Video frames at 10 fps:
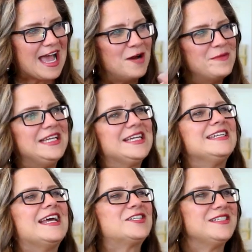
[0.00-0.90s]
how many
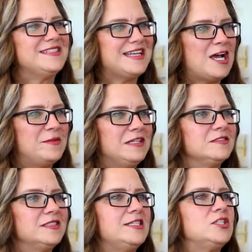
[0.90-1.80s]
connections and how many
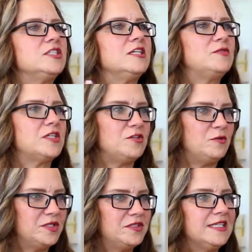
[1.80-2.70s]
relationships are
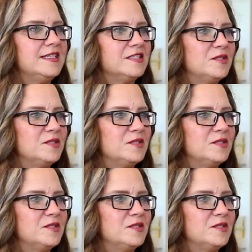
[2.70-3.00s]
you building in